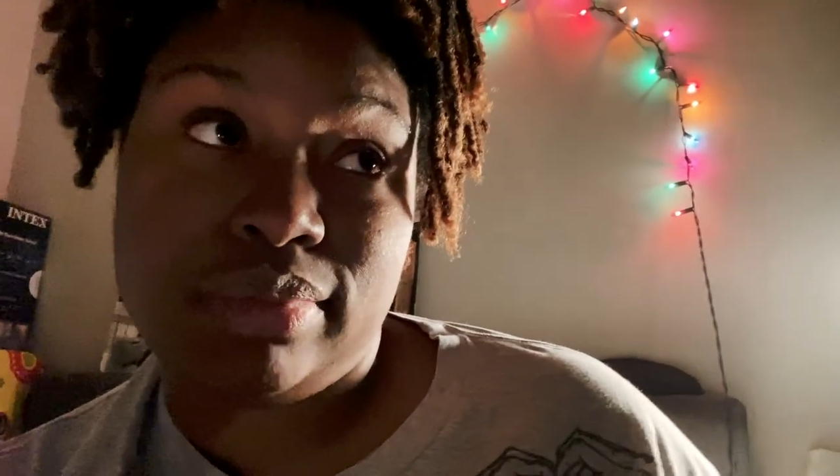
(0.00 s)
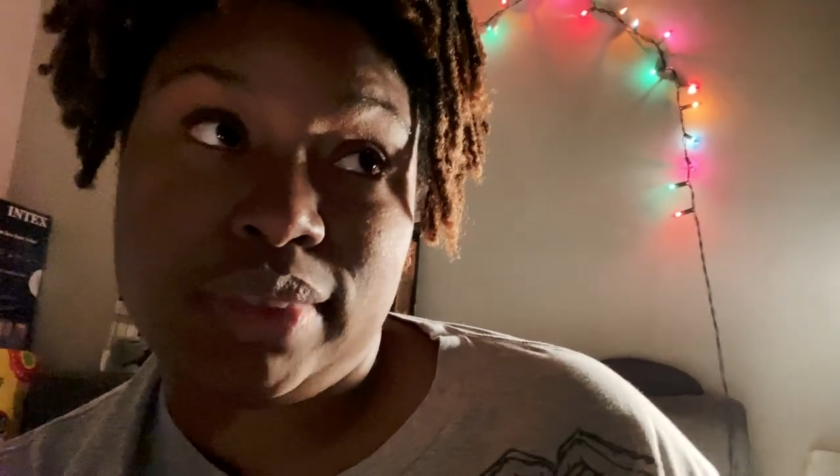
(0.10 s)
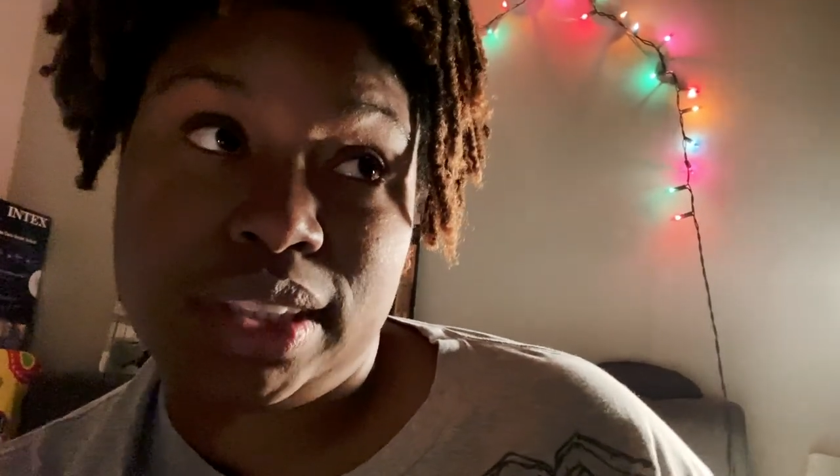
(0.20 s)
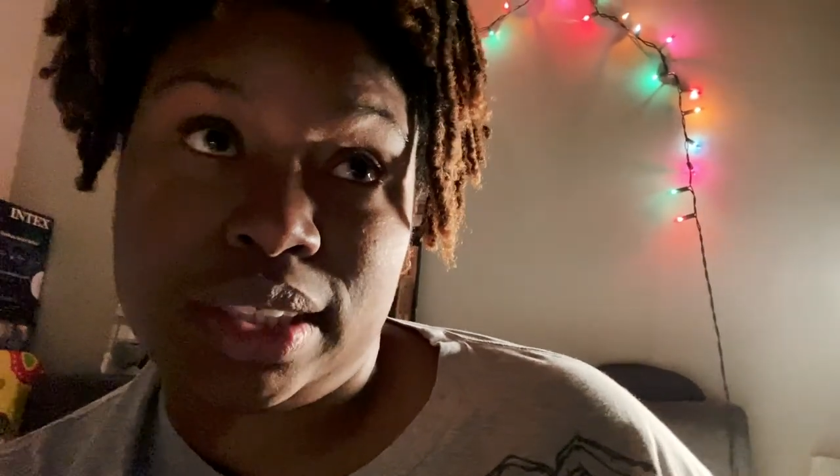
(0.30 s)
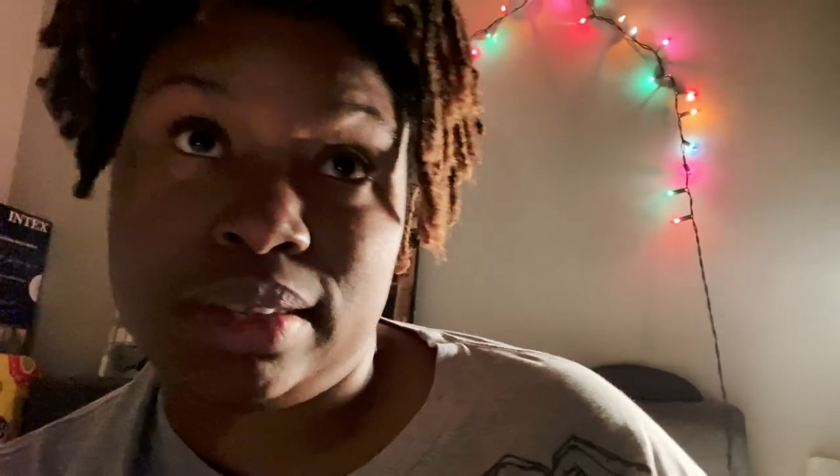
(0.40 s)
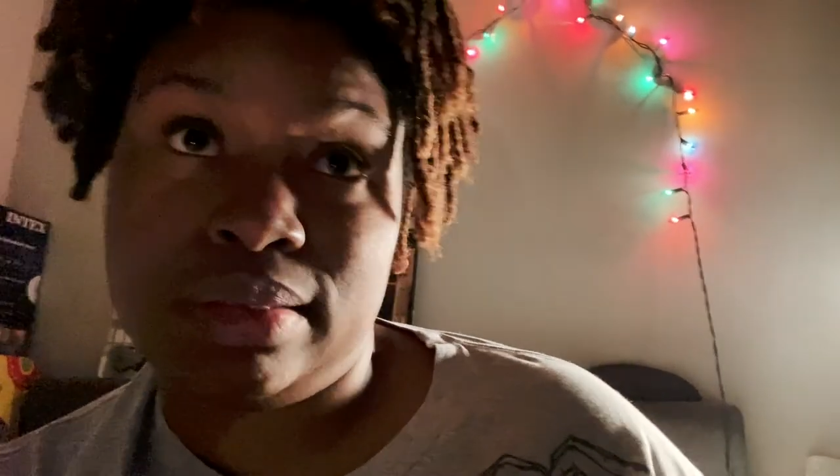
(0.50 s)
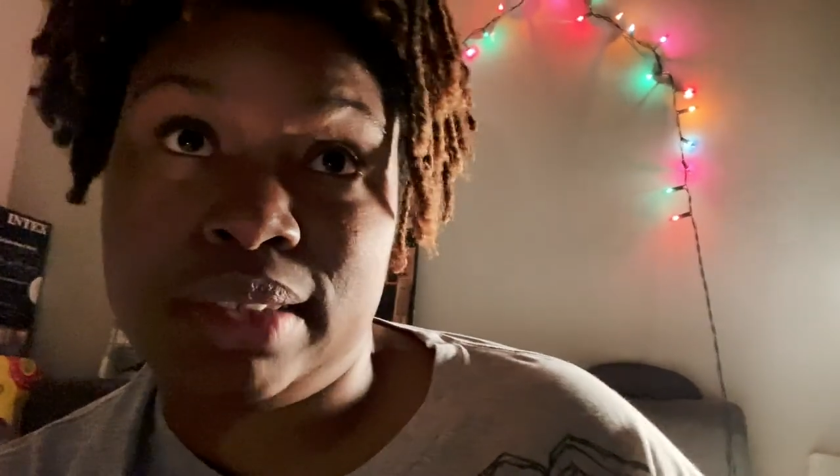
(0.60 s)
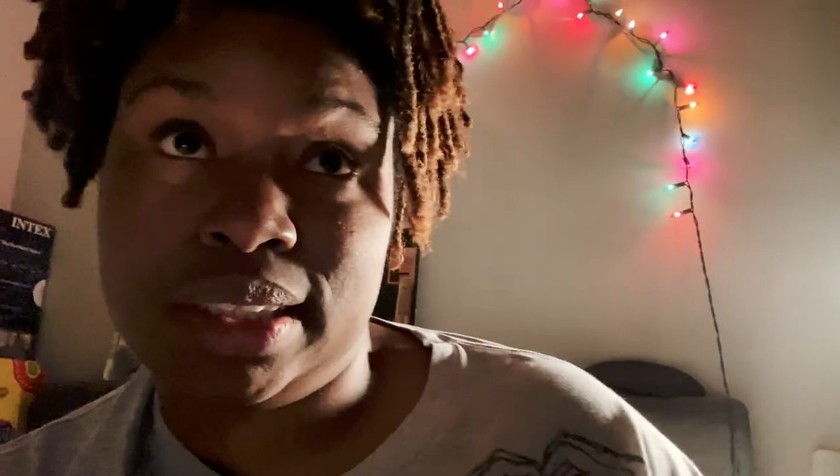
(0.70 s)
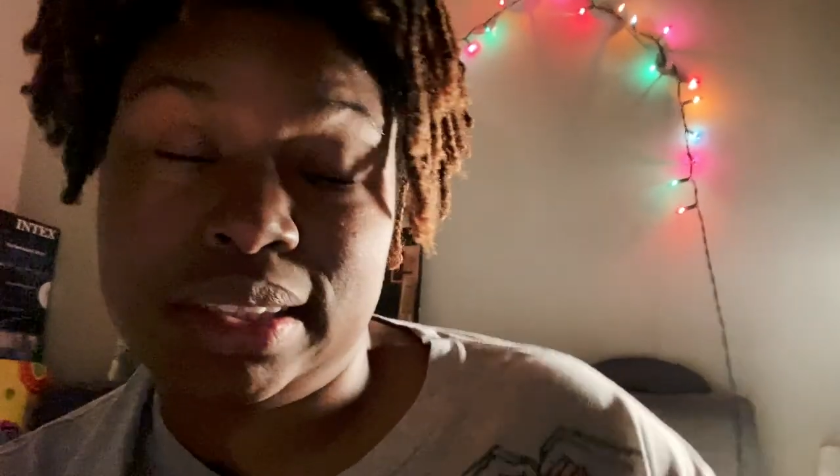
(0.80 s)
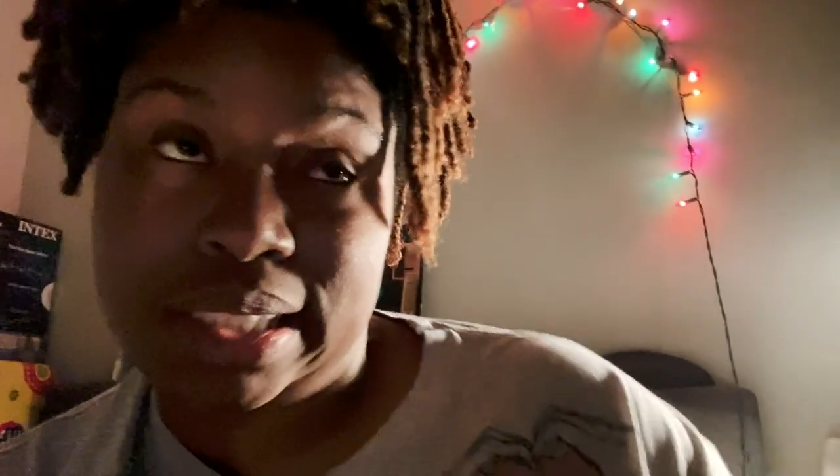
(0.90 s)
so
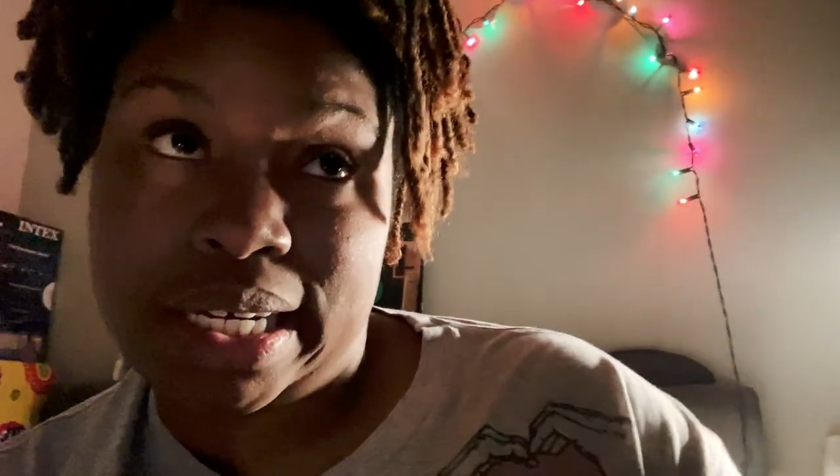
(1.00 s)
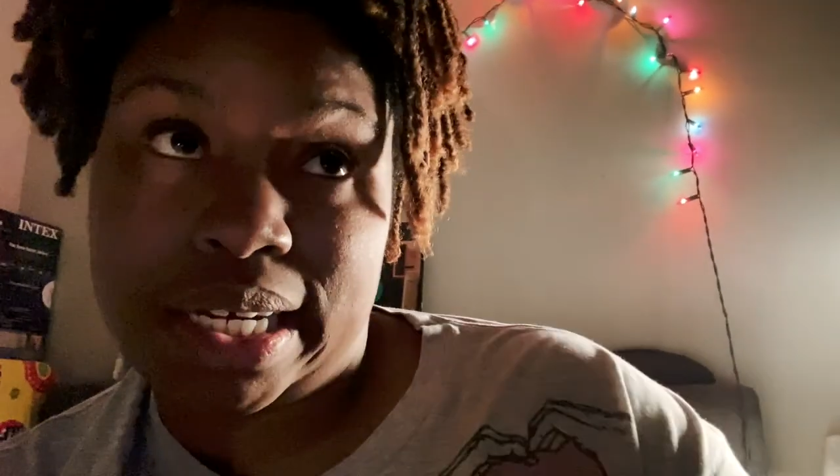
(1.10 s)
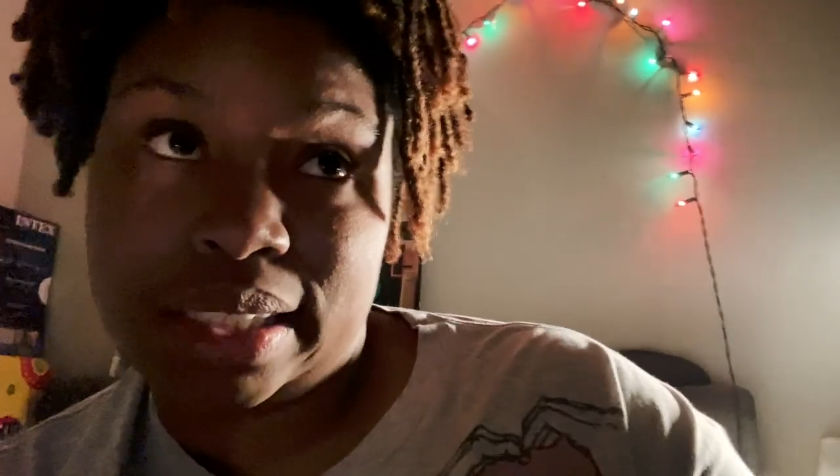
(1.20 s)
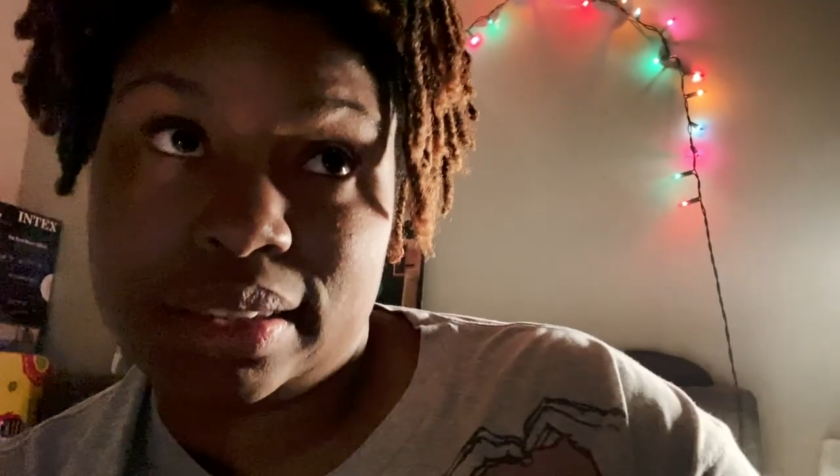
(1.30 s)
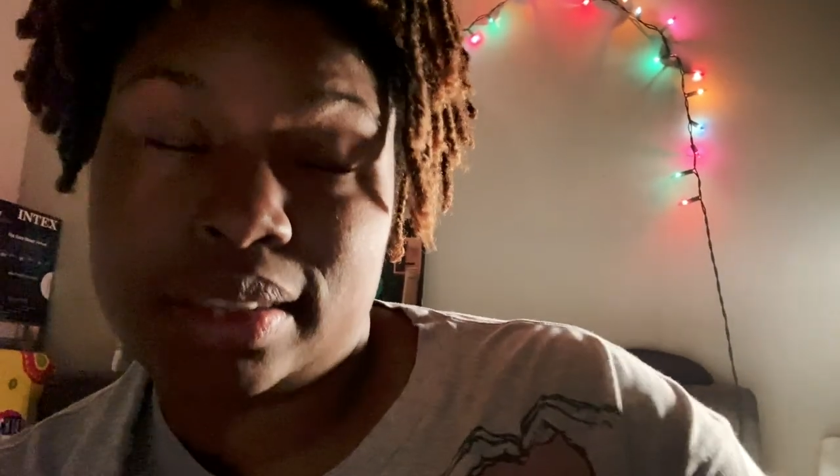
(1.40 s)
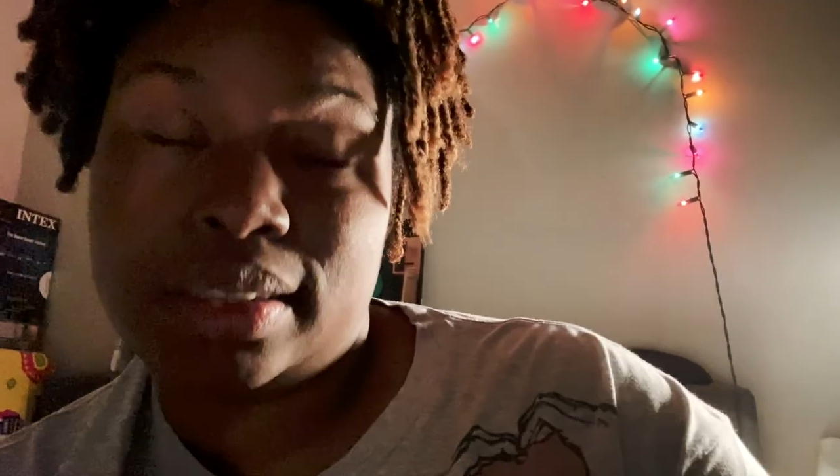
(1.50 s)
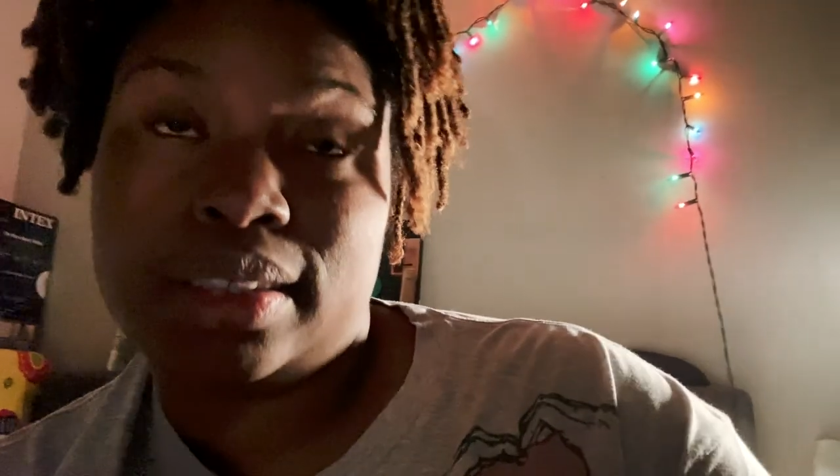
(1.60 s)
there's that.